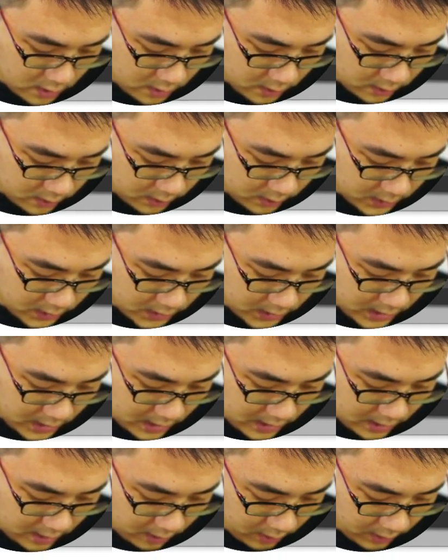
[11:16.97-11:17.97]
So just key in
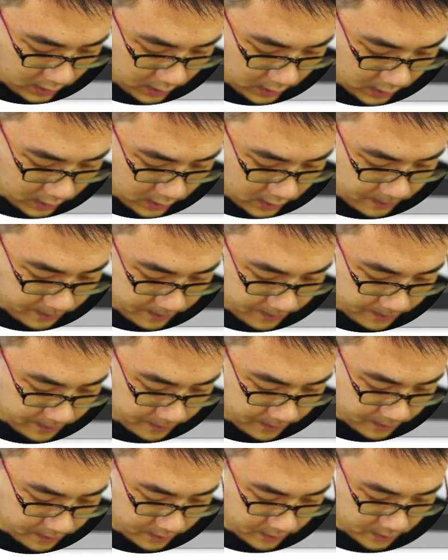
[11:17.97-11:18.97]
calculator
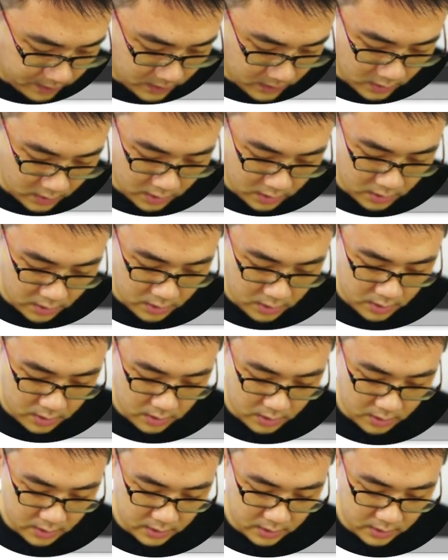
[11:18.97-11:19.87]
is